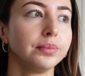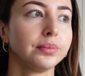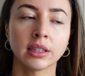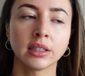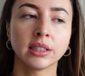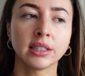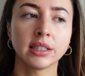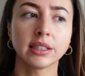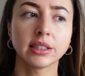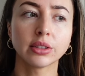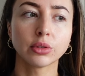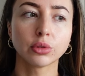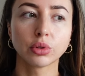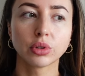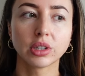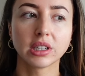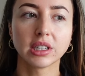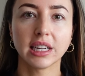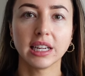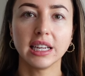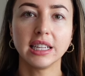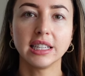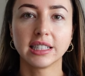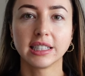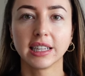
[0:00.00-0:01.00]
disordered
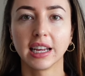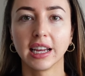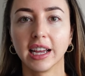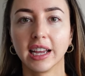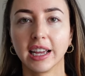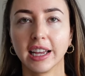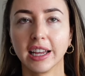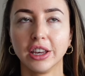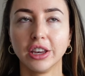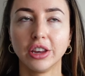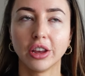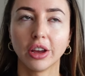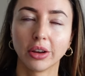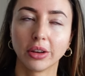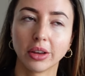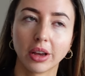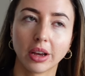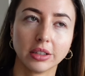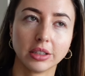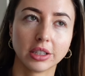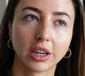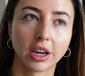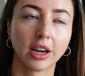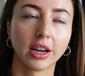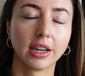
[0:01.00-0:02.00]
eating and yo-yo
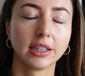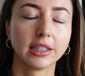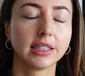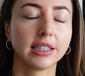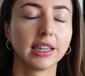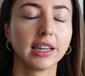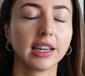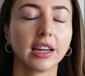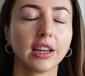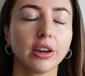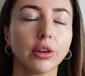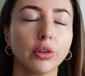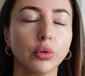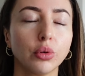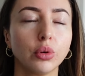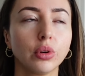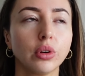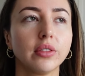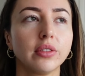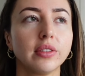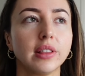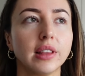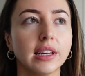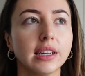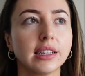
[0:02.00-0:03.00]
dieting and all
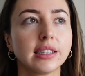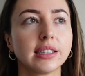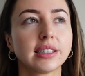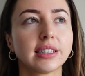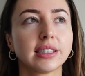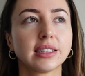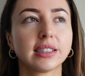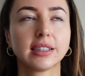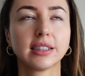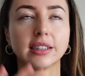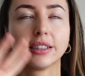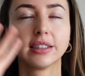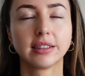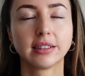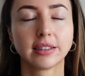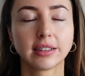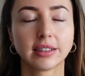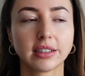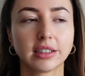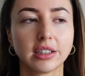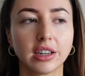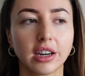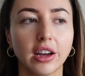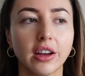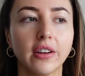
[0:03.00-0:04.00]
of this
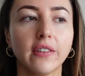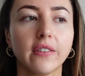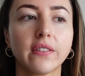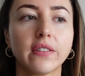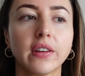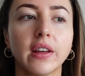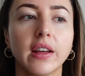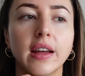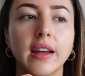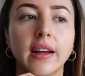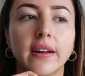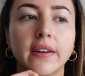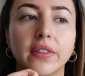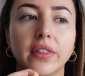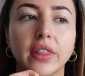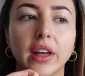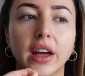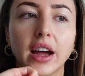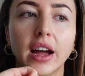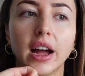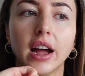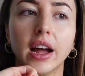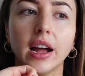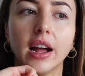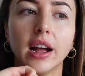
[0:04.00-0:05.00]
stuff
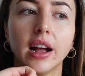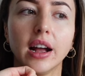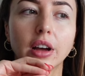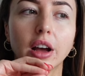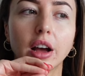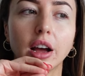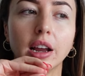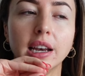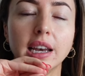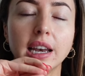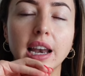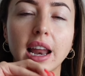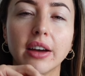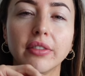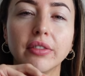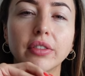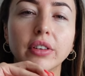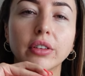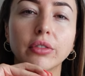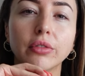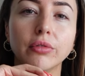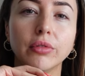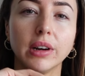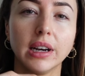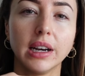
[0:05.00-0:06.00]
that I
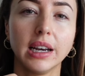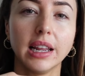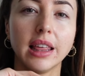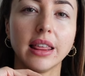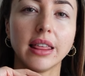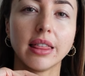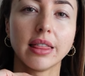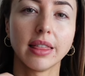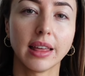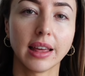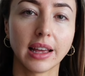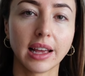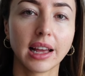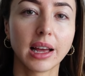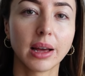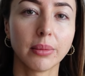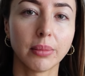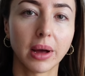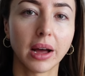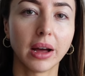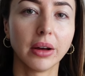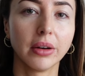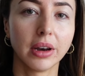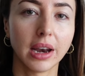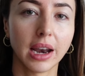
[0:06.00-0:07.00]
never really think
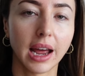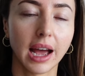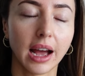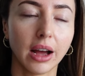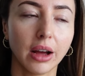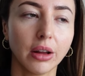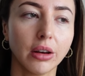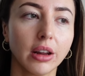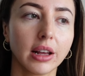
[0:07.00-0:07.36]
about now.